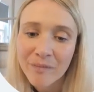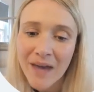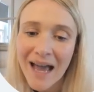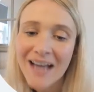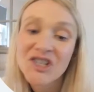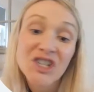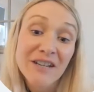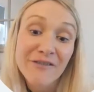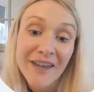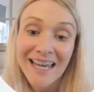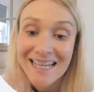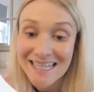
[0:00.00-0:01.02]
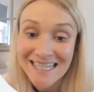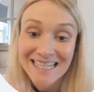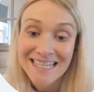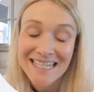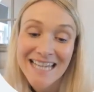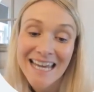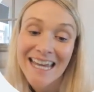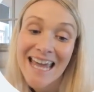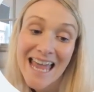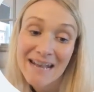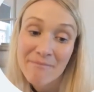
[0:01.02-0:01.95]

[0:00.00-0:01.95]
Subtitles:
achieving and succeeding in